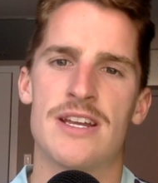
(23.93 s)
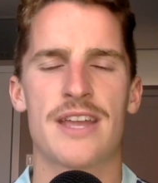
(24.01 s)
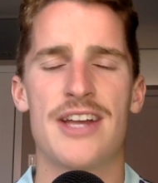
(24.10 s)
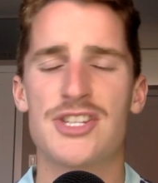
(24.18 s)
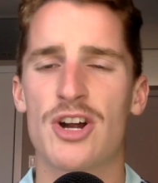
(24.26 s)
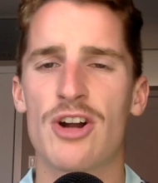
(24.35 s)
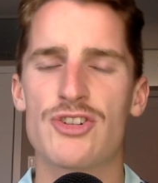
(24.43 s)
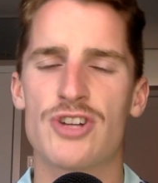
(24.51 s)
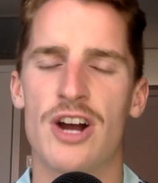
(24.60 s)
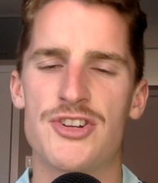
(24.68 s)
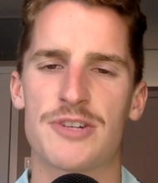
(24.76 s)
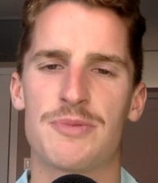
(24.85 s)
His current
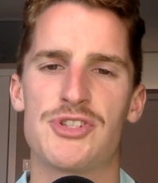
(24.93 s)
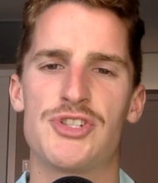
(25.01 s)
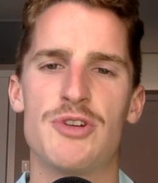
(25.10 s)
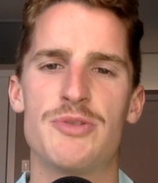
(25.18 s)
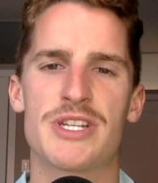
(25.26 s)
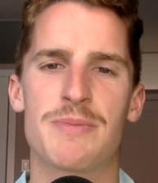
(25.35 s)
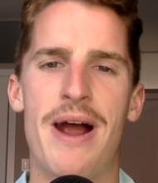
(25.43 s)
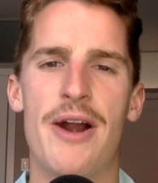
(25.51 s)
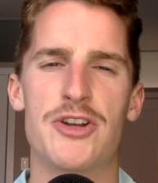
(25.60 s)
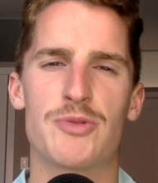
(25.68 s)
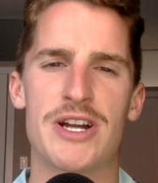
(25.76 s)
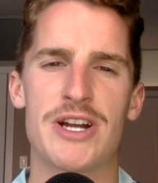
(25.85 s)
contract was due to expire
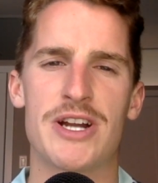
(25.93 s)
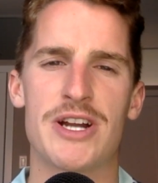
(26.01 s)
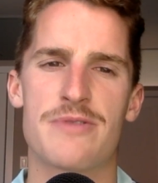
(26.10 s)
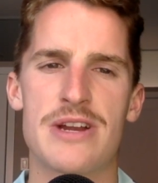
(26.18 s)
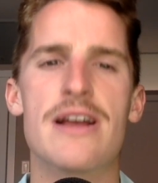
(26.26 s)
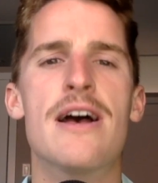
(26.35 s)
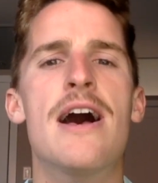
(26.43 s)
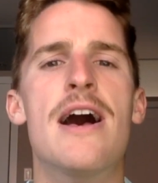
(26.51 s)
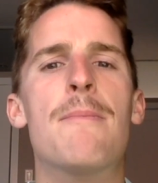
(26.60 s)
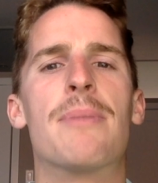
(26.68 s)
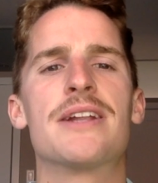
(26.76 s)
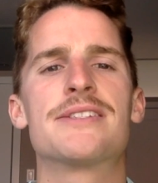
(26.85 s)
in 2023,
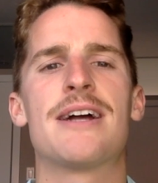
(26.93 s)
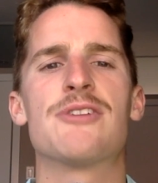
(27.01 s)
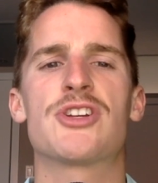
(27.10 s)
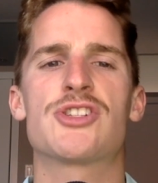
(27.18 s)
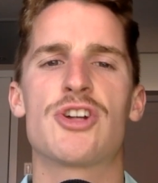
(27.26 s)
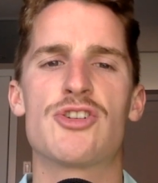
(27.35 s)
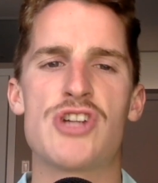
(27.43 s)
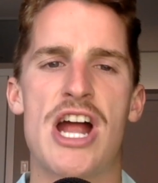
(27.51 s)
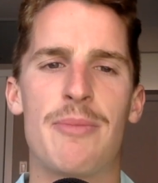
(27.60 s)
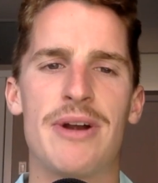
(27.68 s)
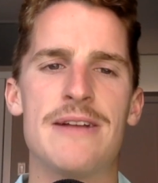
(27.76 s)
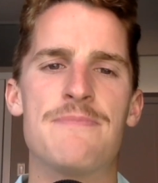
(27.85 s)
but it sounds like Serge
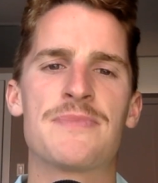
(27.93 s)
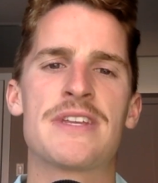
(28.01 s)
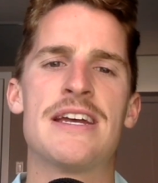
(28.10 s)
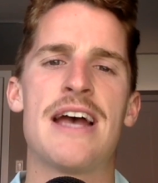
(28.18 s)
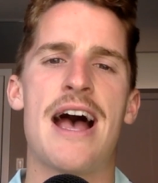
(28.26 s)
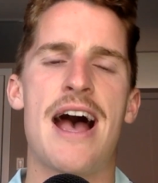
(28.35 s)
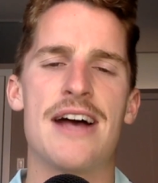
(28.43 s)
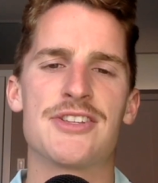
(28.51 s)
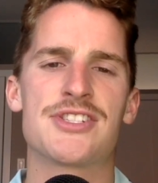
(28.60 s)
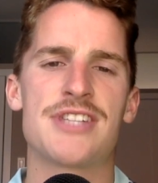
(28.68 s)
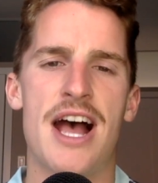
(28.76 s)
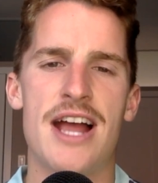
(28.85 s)
Gnabry
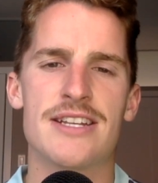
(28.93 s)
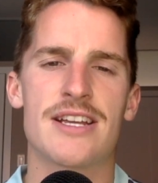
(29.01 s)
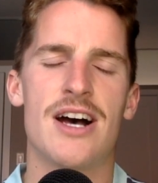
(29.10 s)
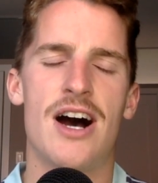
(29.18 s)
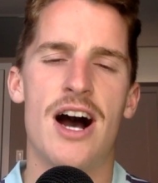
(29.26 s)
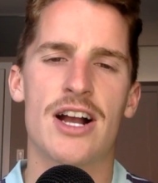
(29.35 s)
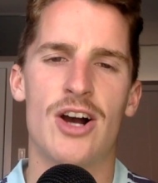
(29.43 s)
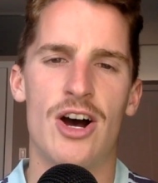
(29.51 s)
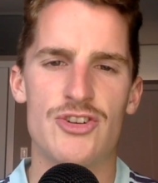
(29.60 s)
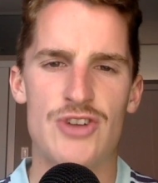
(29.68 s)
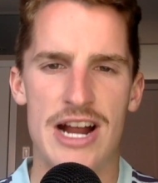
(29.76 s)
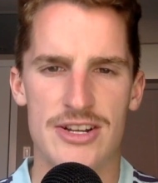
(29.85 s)
has signed a
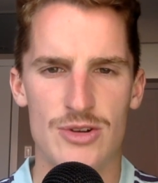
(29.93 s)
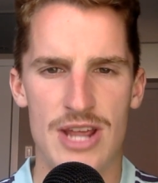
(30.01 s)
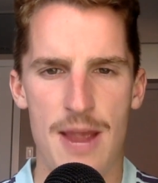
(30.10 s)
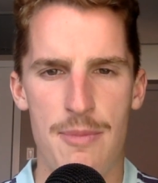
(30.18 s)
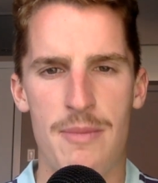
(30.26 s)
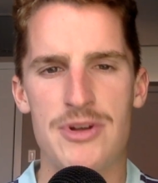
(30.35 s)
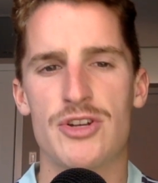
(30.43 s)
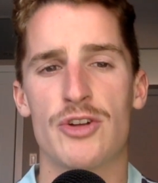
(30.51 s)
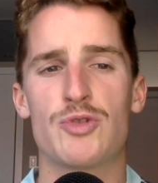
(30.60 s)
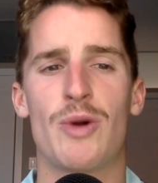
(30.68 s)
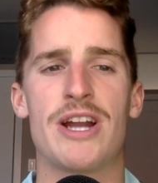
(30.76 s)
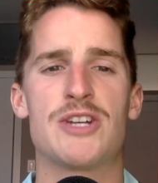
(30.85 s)
contract to keep him until
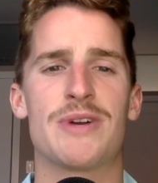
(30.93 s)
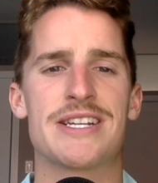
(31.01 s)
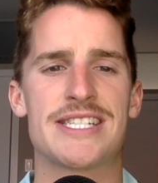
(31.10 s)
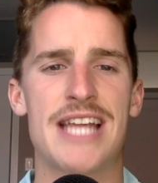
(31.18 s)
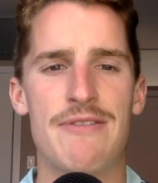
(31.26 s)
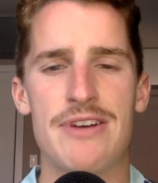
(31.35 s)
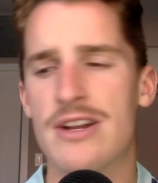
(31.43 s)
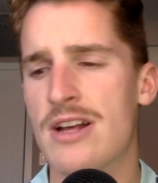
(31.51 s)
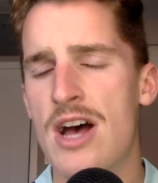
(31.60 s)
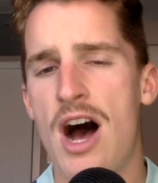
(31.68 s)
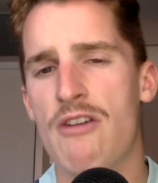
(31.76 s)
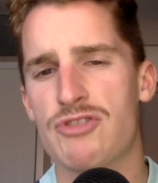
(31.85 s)
2027.
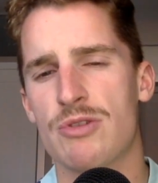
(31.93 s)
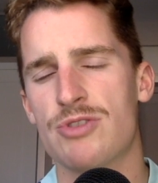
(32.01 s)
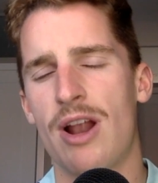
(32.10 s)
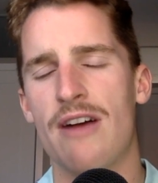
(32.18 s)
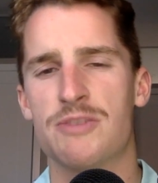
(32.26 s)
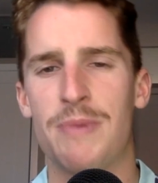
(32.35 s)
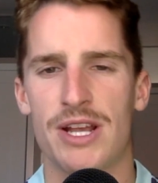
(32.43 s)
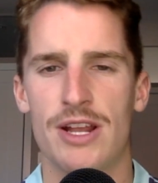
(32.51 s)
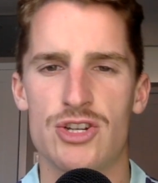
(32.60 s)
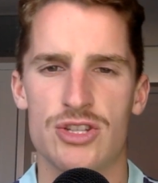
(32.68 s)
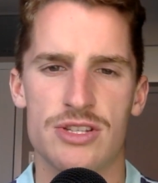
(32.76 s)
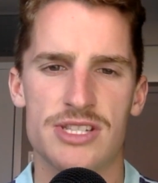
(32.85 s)
Obviously, there was a lot of
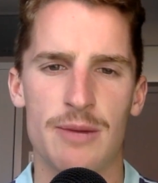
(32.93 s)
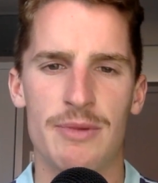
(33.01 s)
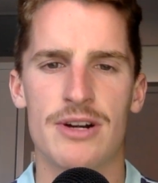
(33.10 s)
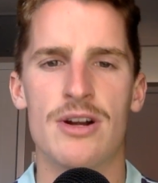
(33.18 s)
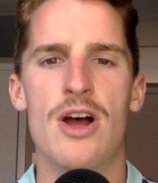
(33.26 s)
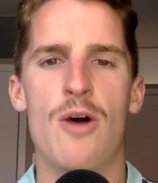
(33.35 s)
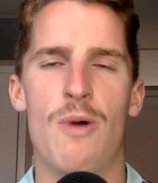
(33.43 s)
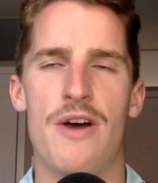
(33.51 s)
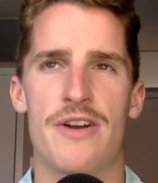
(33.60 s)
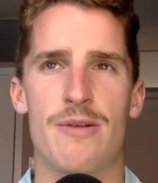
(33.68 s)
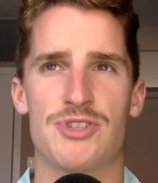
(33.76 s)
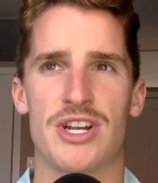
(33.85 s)
speculation this summer whether
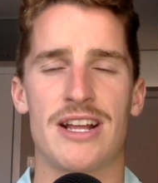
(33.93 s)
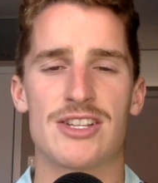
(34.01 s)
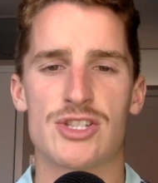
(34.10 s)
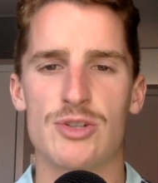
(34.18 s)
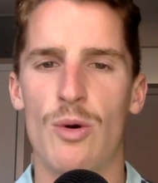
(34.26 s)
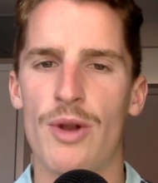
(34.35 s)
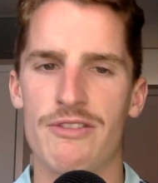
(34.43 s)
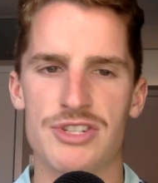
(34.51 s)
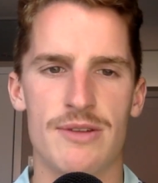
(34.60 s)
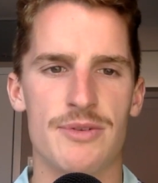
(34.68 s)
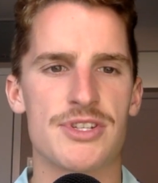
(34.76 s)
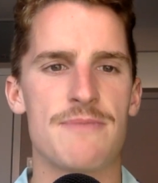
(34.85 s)
he was going to get sold. Obviously,
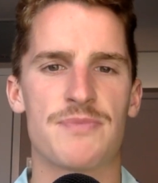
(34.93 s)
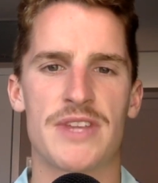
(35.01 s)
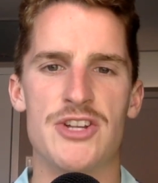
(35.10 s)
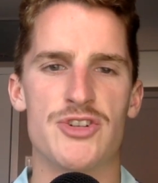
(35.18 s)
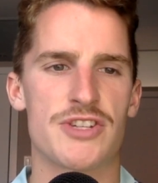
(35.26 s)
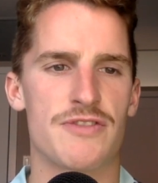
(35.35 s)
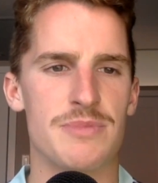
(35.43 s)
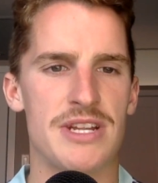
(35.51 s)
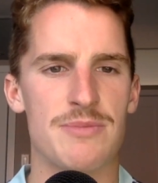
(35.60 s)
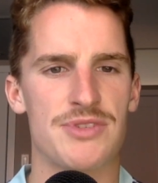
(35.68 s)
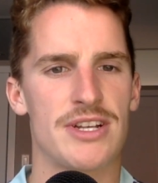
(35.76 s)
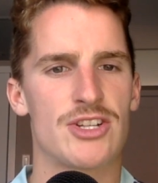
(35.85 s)
there was interest from
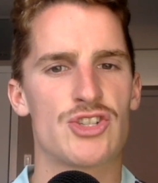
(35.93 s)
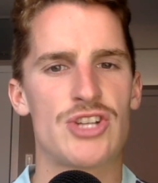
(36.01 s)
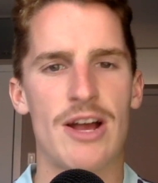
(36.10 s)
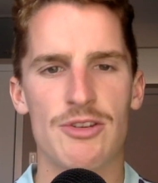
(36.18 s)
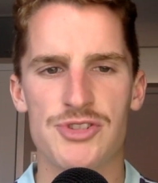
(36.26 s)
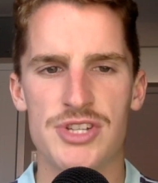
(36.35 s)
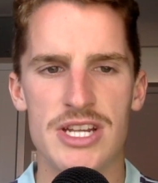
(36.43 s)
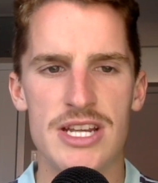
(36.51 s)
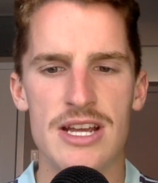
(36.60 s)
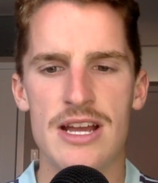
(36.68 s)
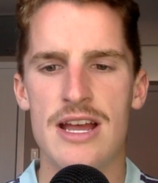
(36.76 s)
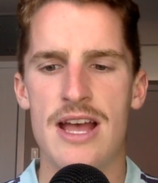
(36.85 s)
teams like
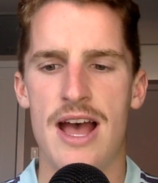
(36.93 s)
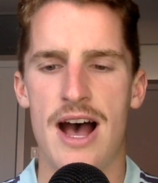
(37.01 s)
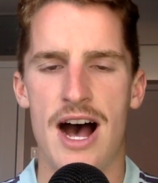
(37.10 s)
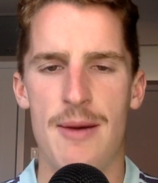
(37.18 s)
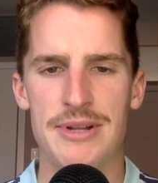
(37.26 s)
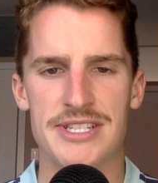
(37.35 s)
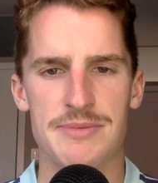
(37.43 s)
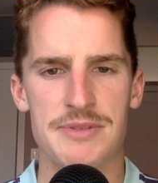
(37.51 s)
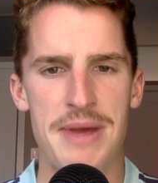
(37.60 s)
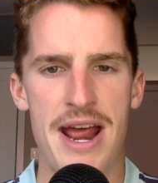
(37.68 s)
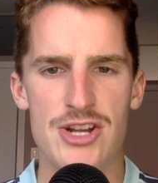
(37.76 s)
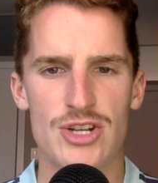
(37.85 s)
Chelsea and some
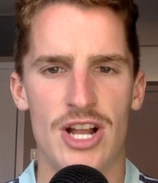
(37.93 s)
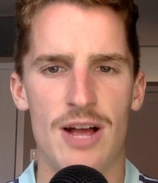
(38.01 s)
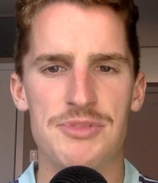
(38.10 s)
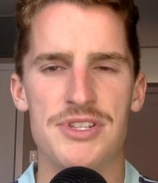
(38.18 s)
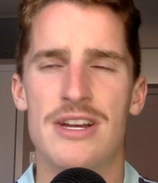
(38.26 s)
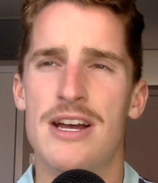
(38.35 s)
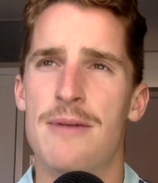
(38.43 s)
Spanish clubs.